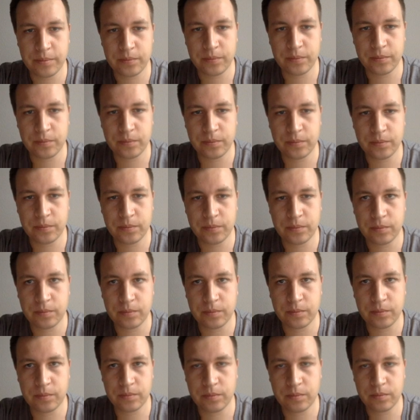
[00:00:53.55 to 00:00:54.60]

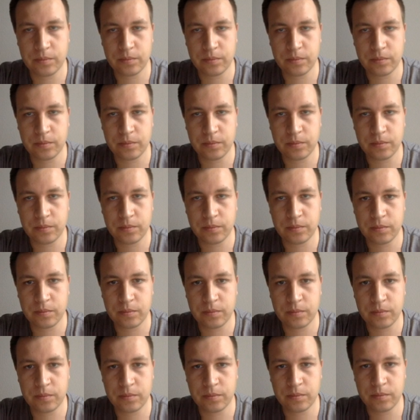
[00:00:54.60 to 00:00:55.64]

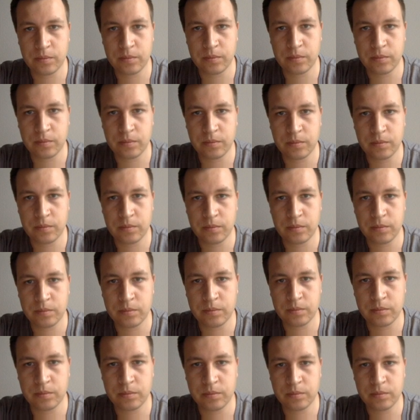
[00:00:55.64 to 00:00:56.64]
No one is speaking in this clip.